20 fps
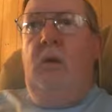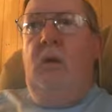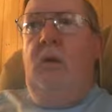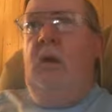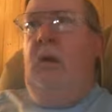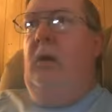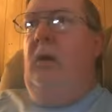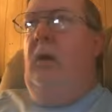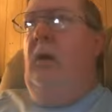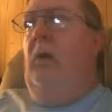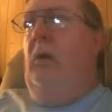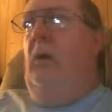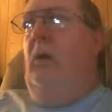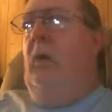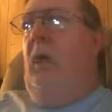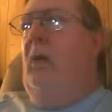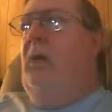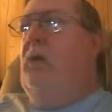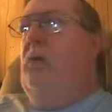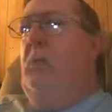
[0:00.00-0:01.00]
you know,
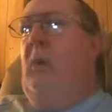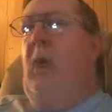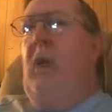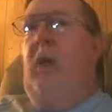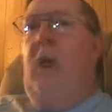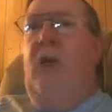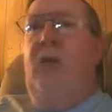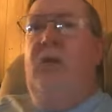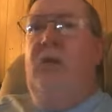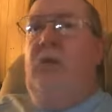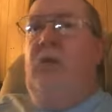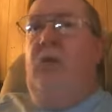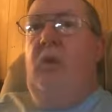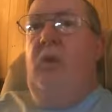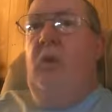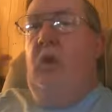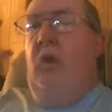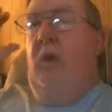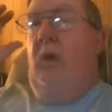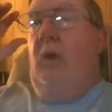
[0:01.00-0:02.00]
that's, that's
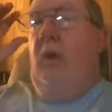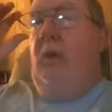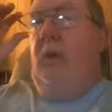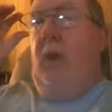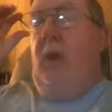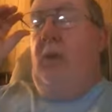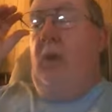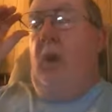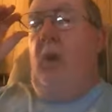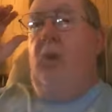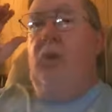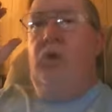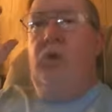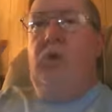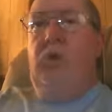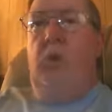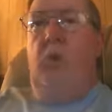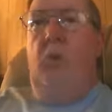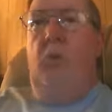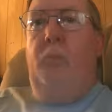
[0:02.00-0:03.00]
that goes to
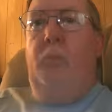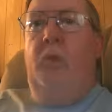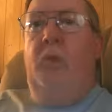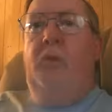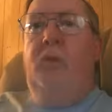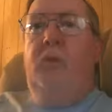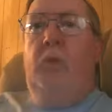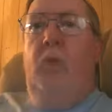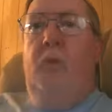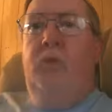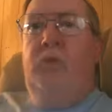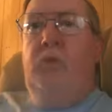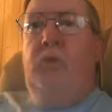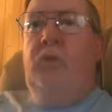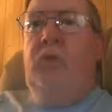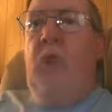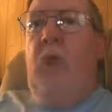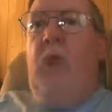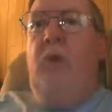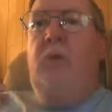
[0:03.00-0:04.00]
show police
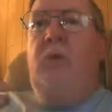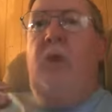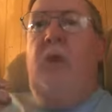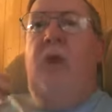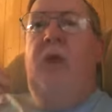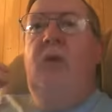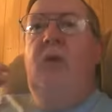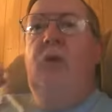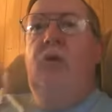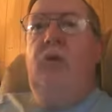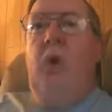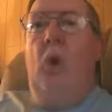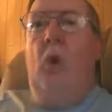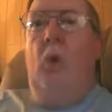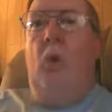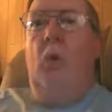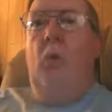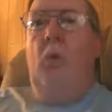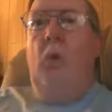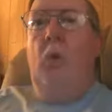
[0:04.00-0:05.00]
officers, they
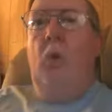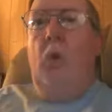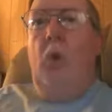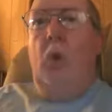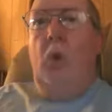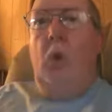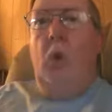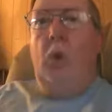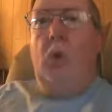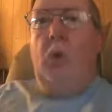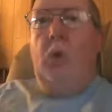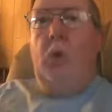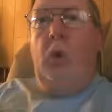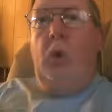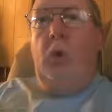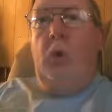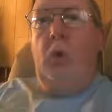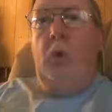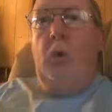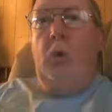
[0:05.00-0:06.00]
don't look.
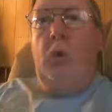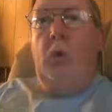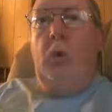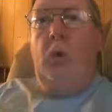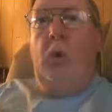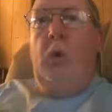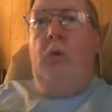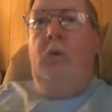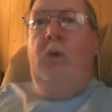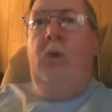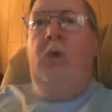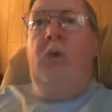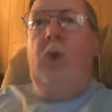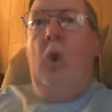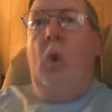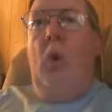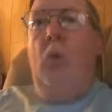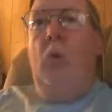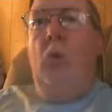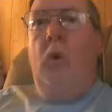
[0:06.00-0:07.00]
They
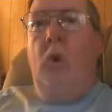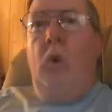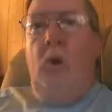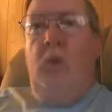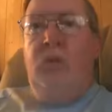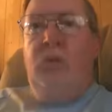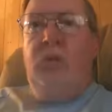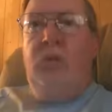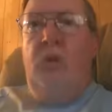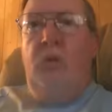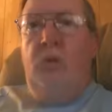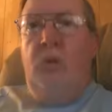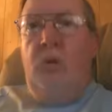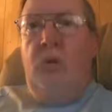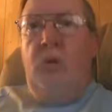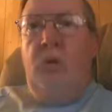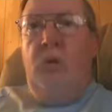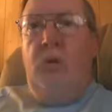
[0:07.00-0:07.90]
don't listen